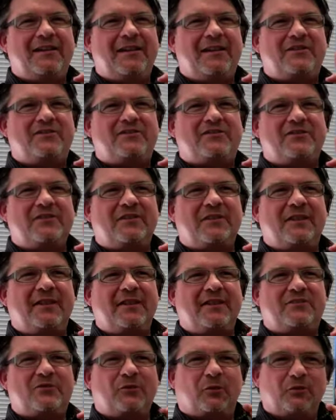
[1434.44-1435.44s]

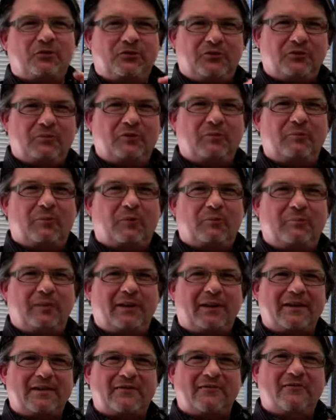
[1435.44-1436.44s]
It's all doable,
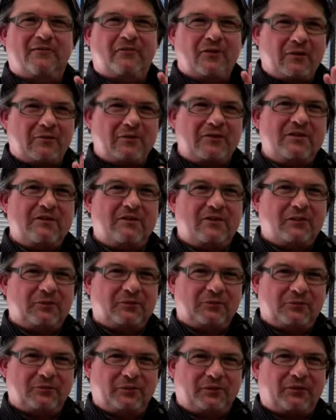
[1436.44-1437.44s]
but it's very
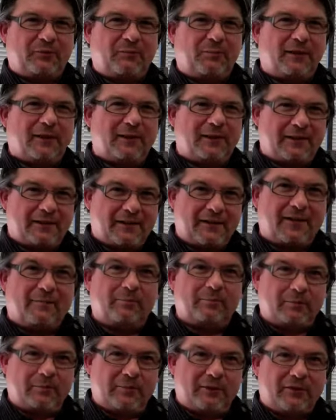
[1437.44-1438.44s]
difficult to explain in a
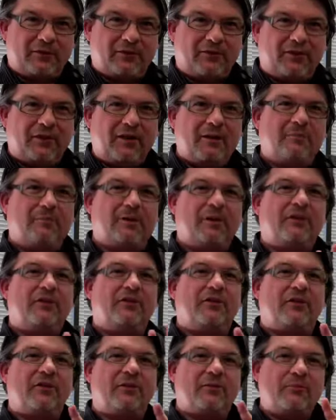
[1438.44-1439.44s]
couple of minutes. But
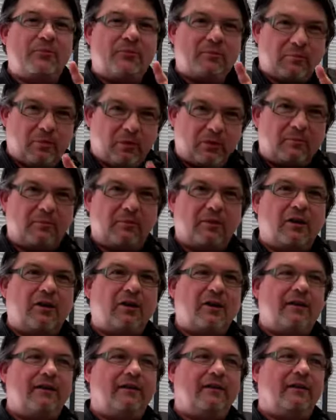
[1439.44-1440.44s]
okay. The bottom
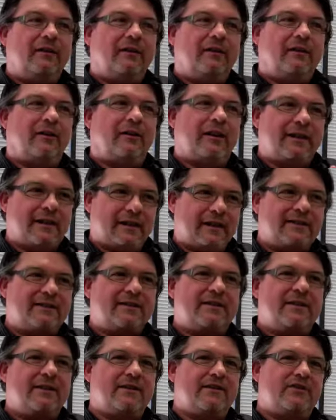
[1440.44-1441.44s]
line, I
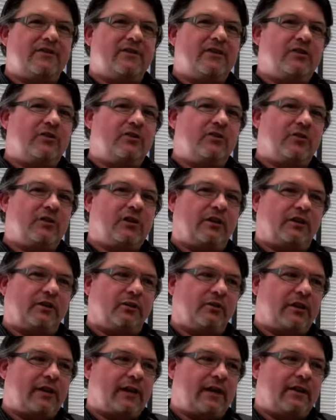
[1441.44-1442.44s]
guess, is that you can
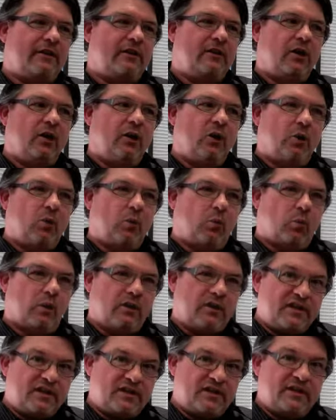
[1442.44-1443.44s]
look at
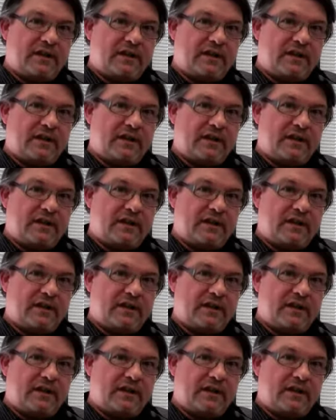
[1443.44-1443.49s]
what is